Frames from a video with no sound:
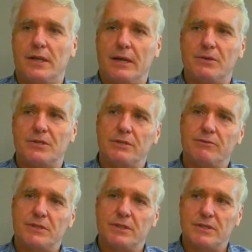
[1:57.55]
language and
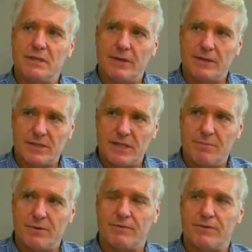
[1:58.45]
literacy as somehow
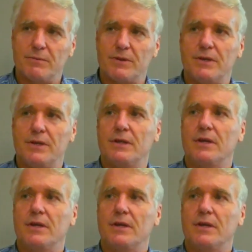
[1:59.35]
separate from learning